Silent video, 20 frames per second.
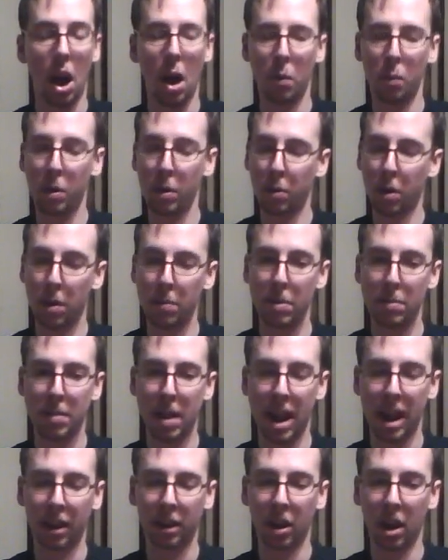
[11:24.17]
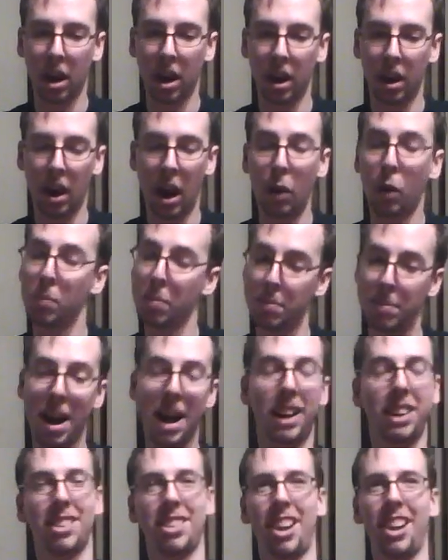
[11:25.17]
We will be back. I will be
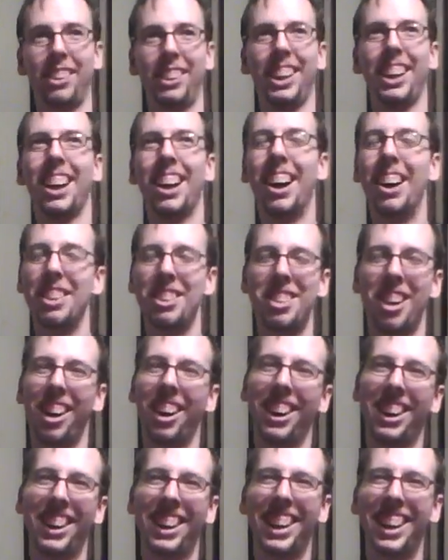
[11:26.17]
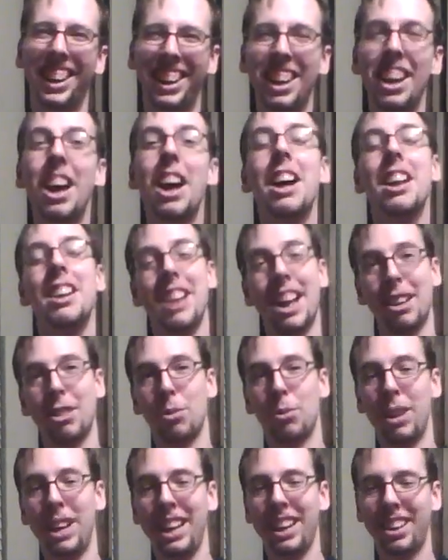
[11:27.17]
back, sadly, next
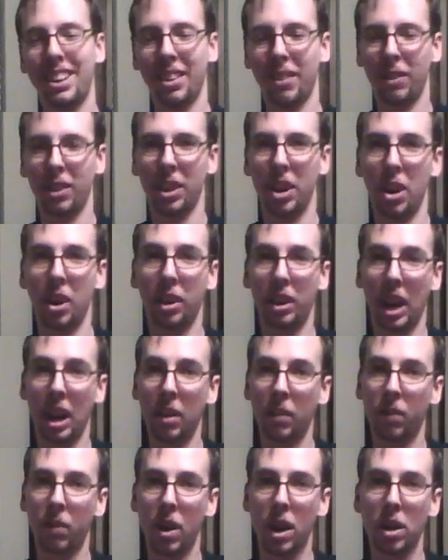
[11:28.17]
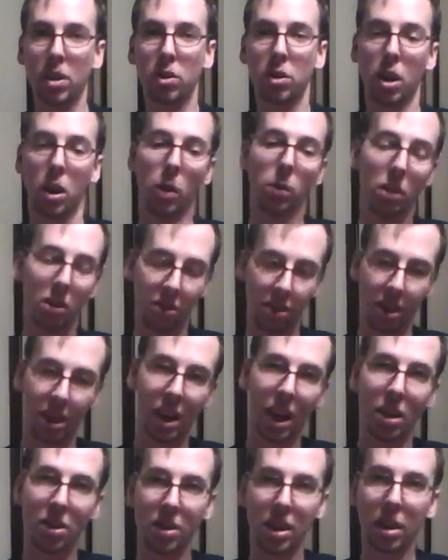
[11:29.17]
week with another game find. So I hope to see you
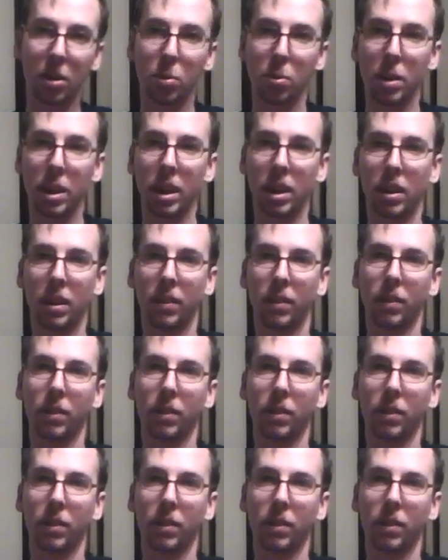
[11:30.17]
guys next week.